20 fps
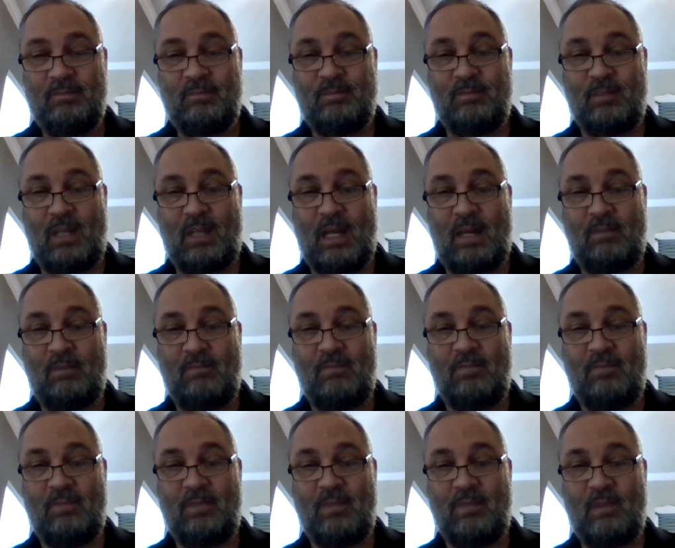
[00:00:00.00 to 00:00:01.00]
Okay.
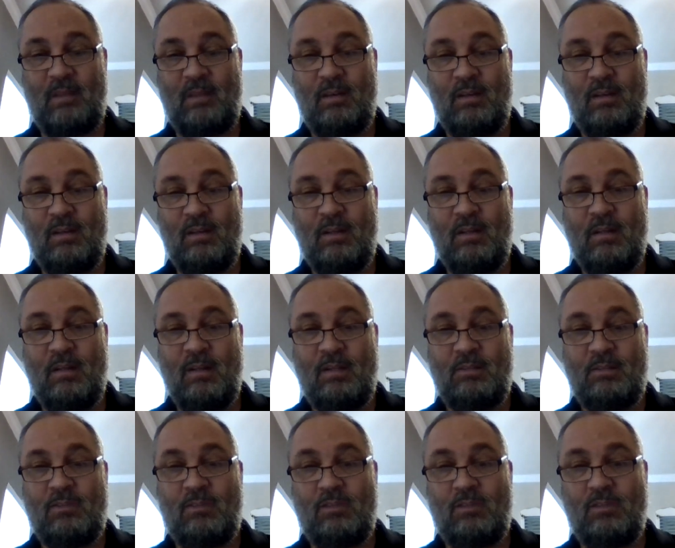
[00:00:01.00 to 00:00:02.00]

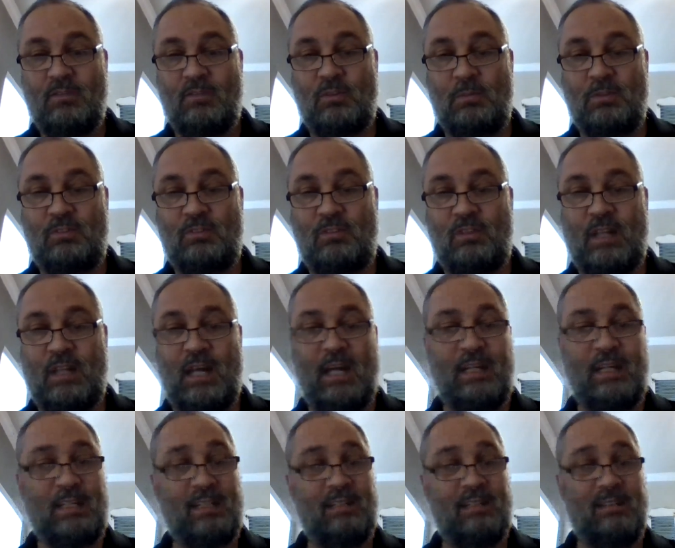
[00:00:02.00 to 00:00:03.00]
So Mr. Day,
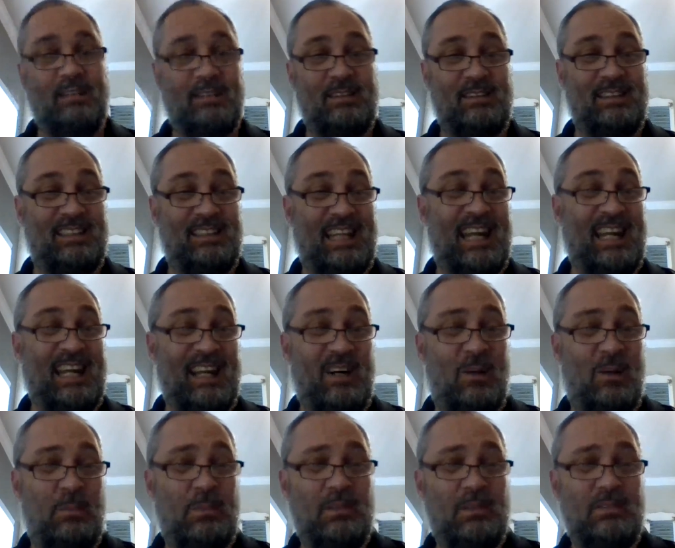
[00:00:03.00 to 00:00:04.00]
did that
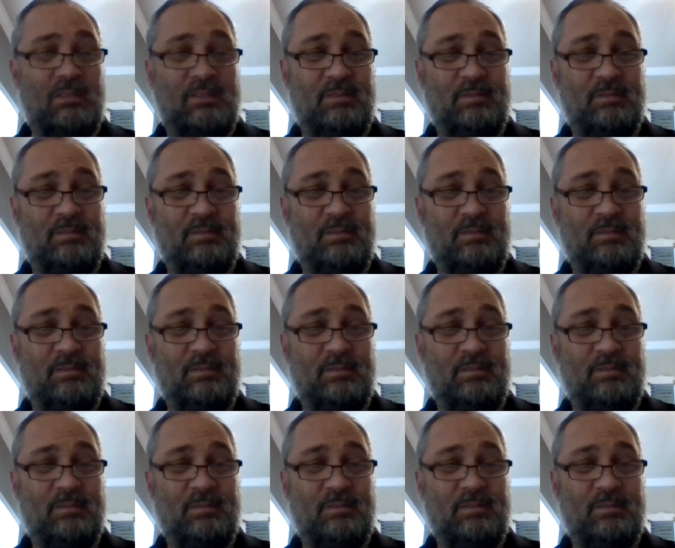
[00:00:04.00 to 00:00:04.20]
help?